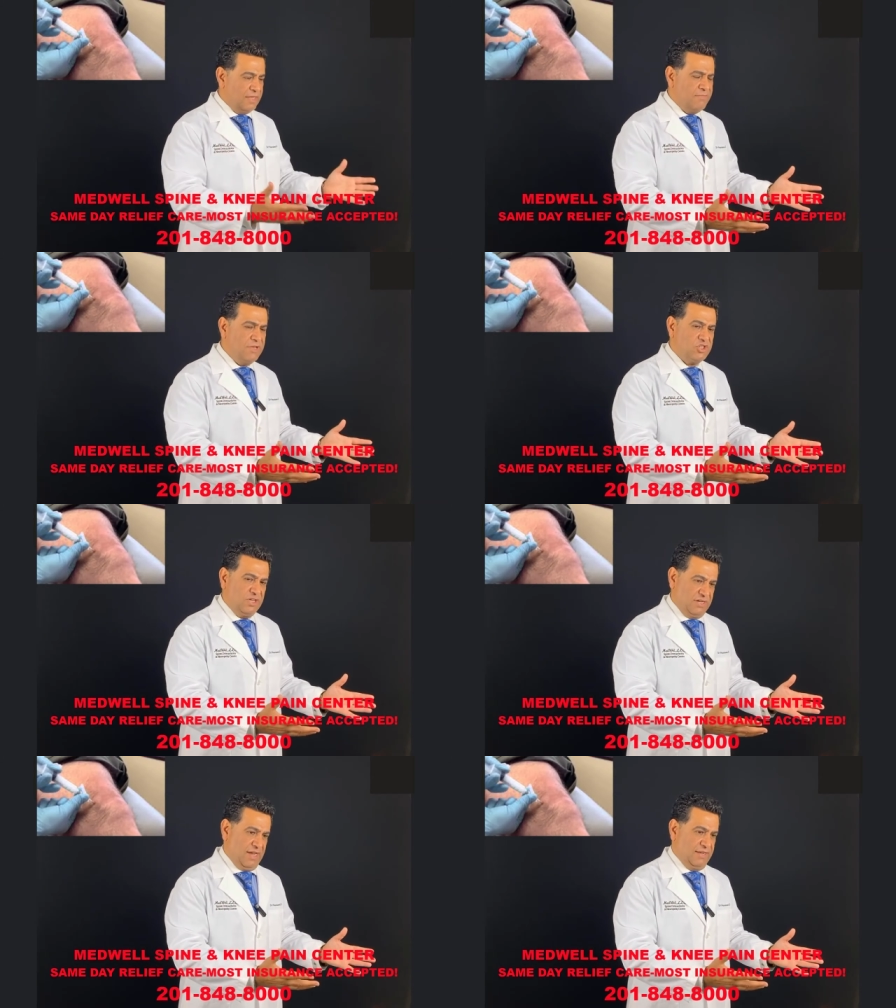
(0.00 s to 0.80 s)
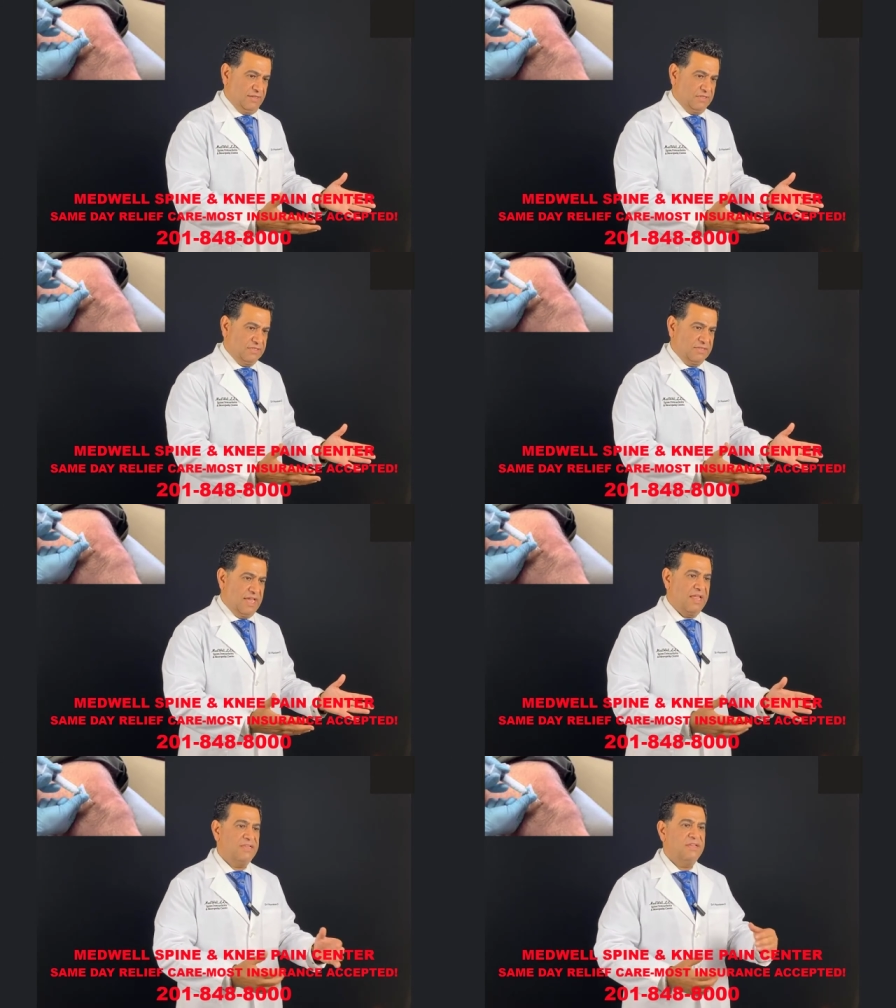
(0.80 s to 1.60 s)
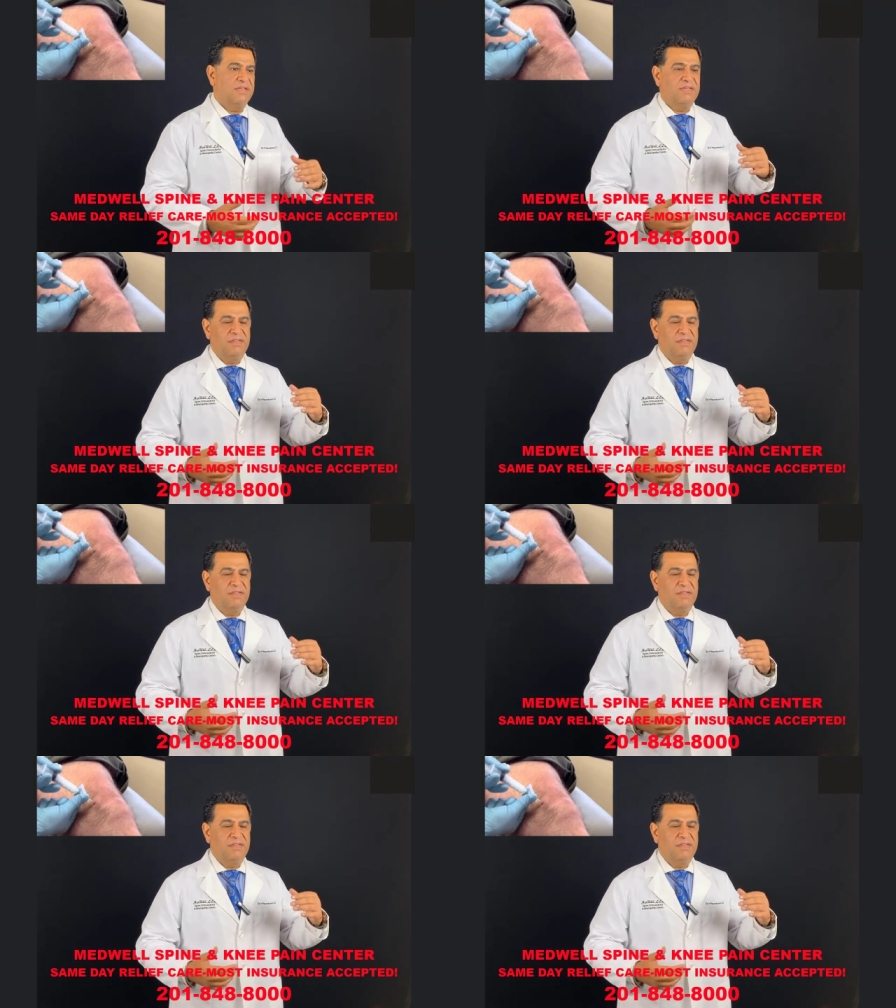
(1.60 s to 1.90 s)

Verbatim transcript: imaging guidance. And